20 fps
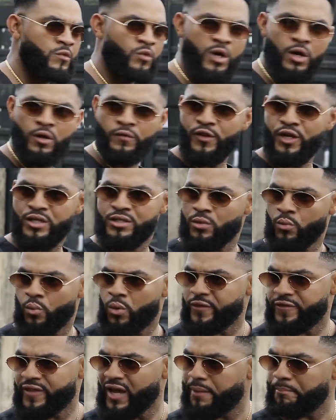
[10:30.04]
Well, not
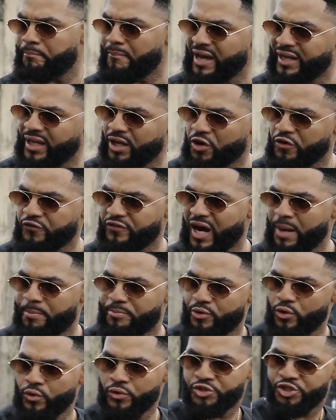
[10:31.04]
with that manner of
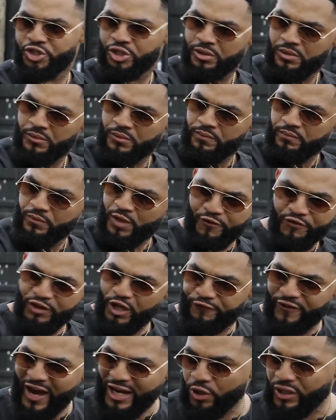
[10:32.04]
approach.
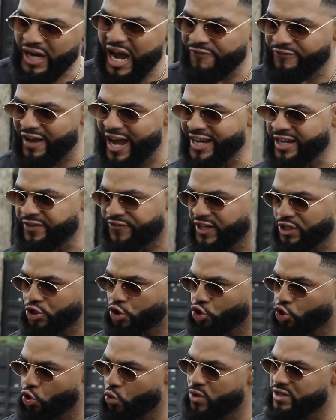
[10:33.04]
Even if I don't have anything
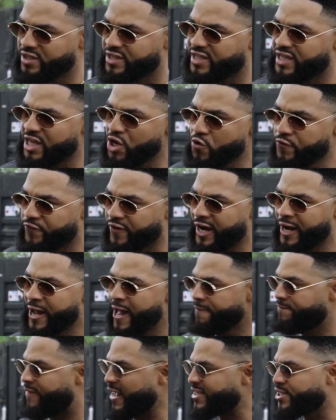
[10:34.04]
to do with Silver,
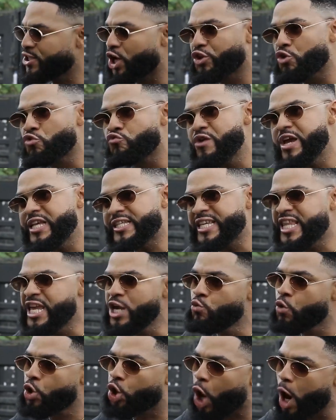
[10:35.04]
that's not the reason
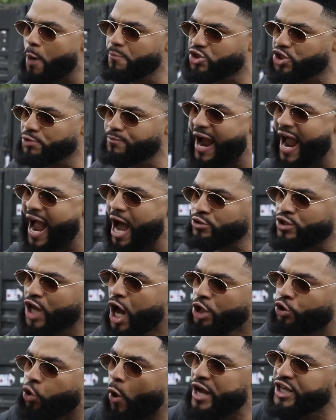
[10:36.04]
he will come to my house
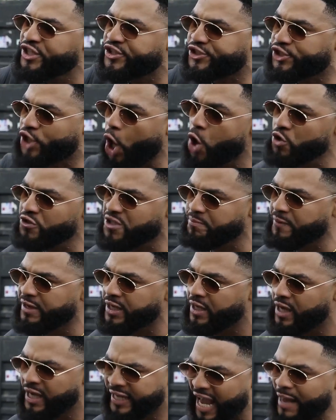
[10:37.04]
to insult
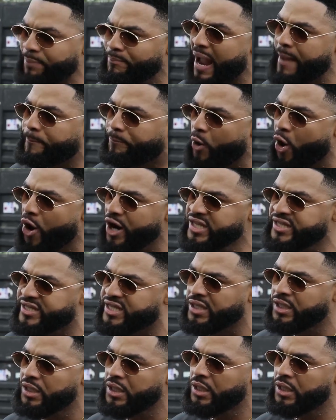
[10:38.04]
me. Get my point?